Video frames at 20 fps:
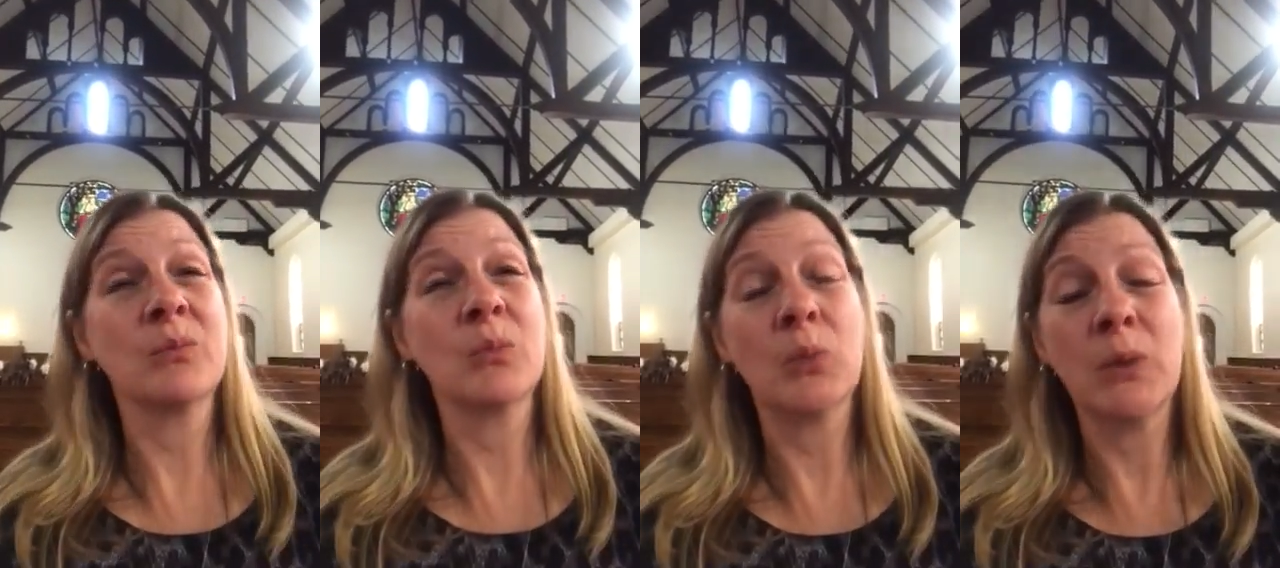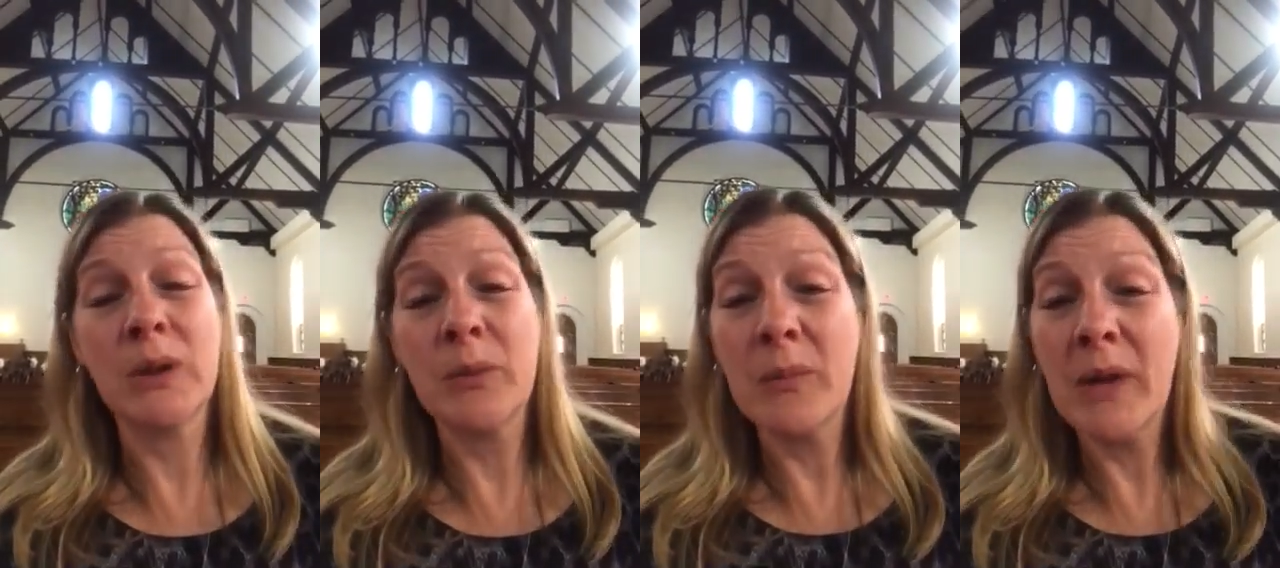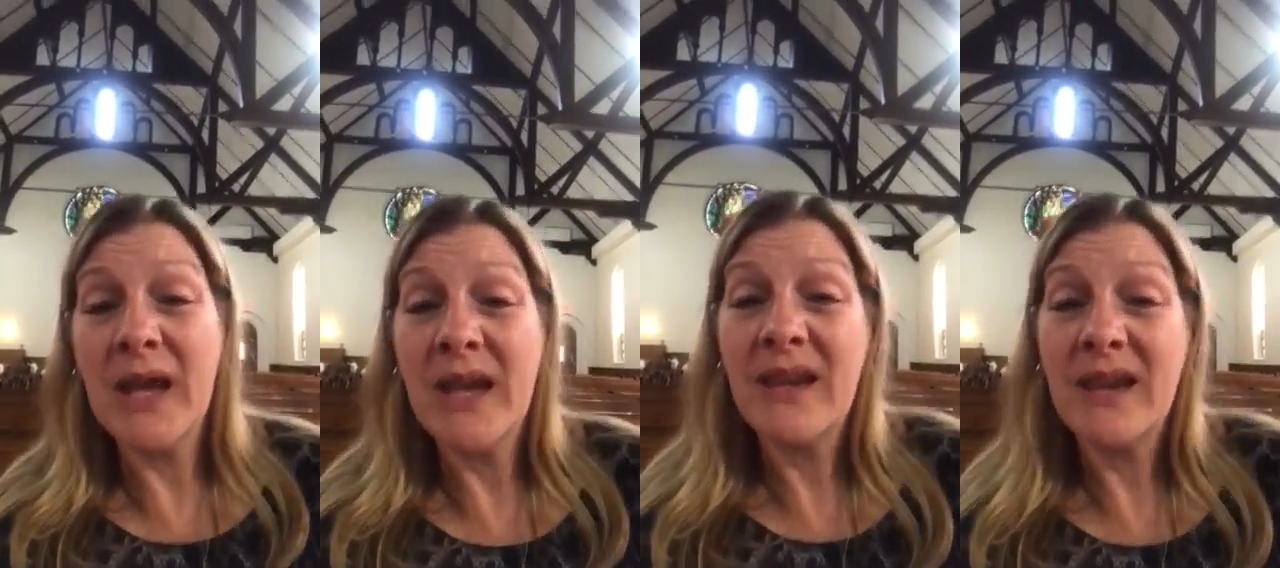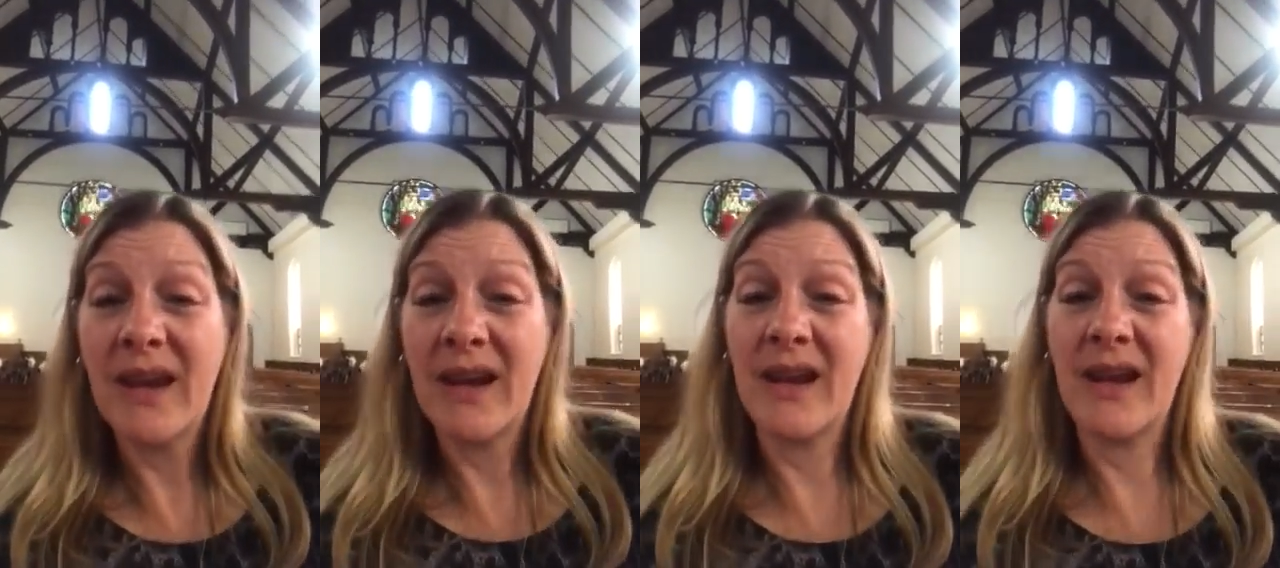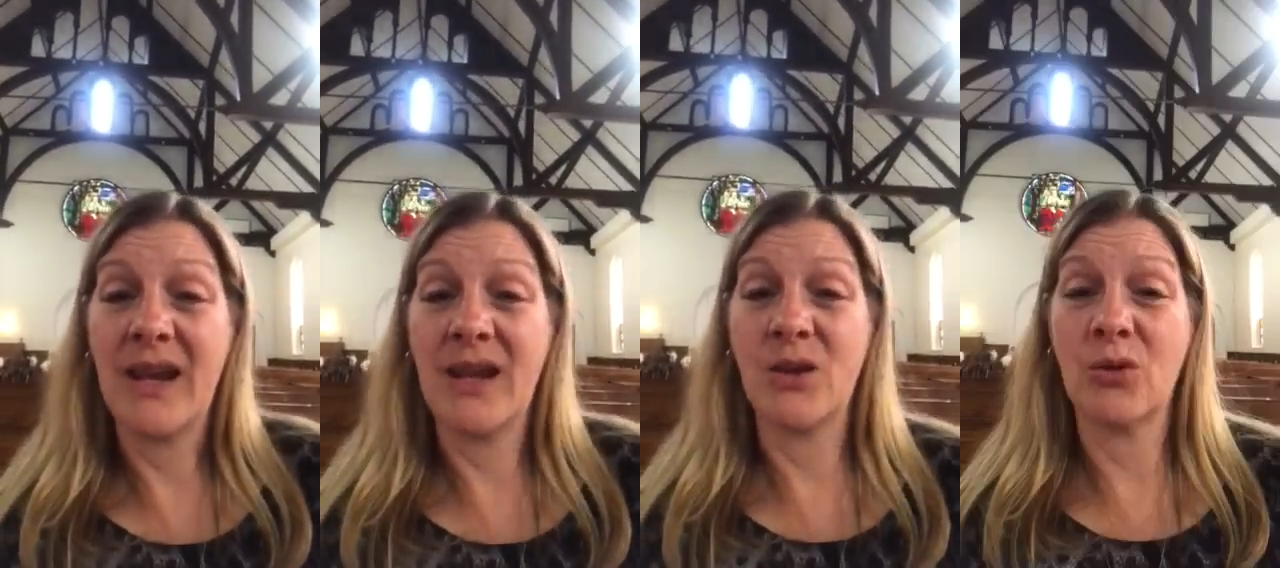we may
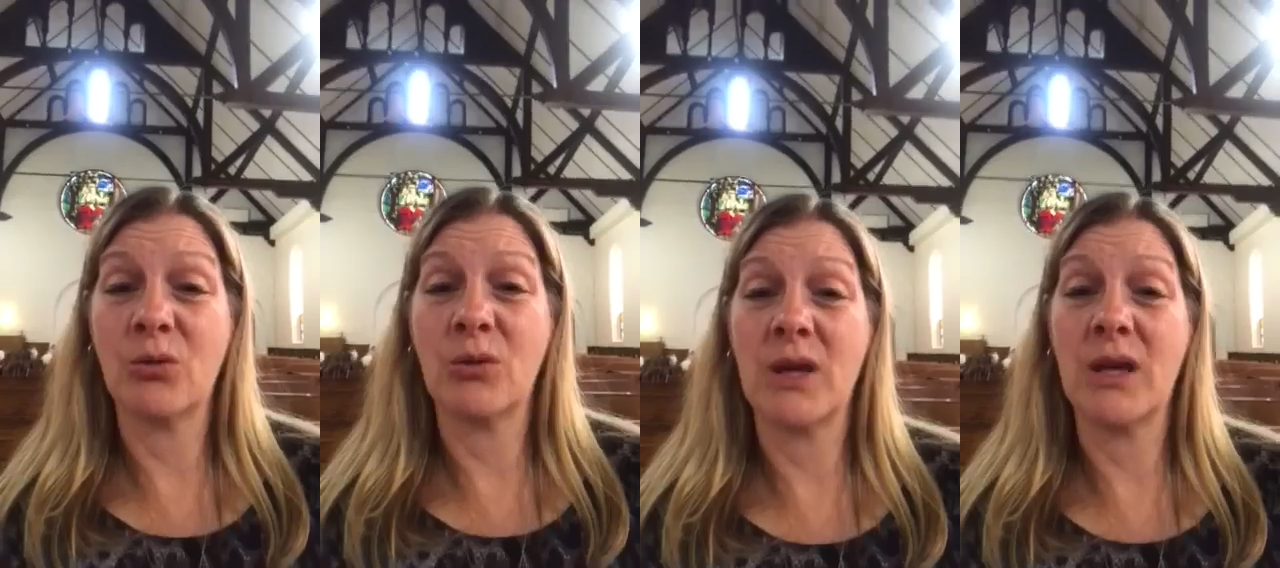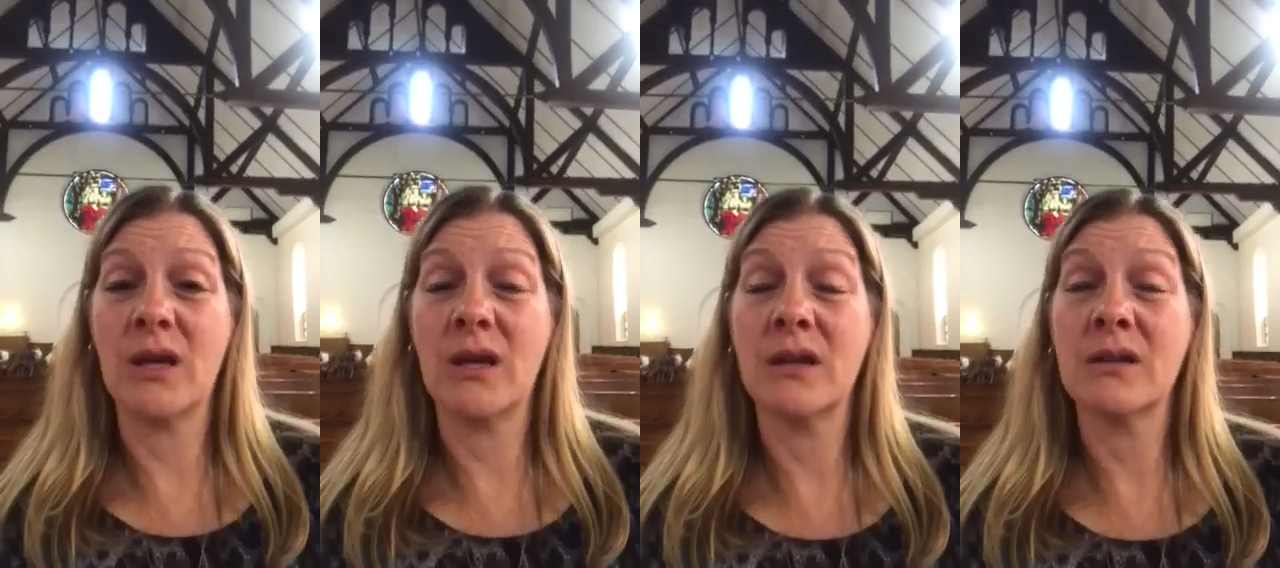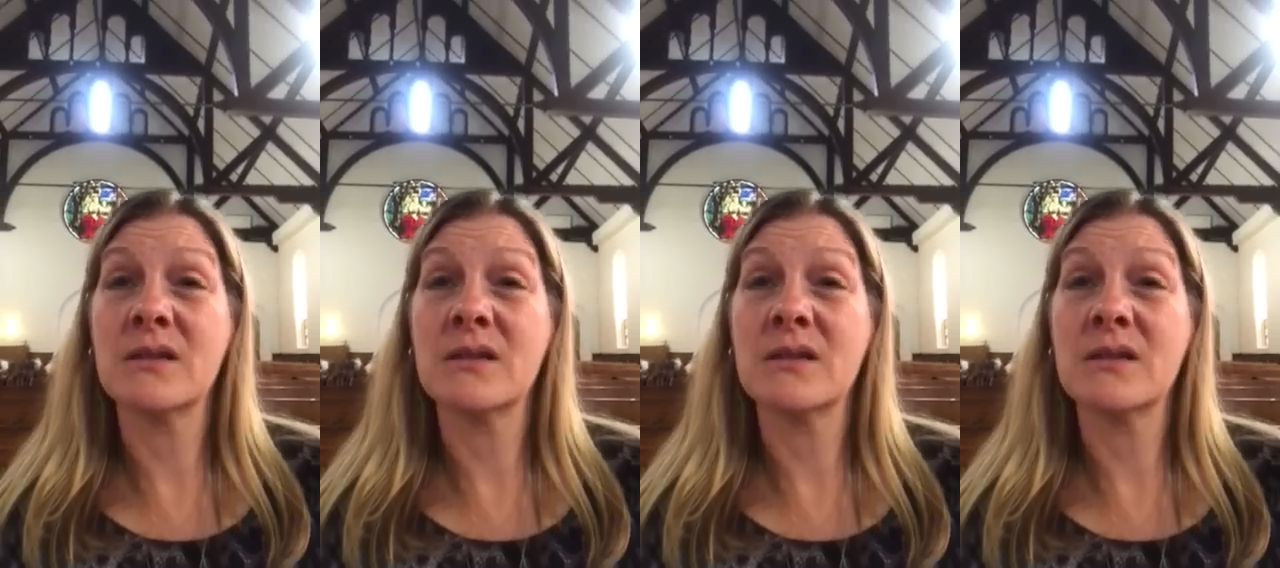get angry,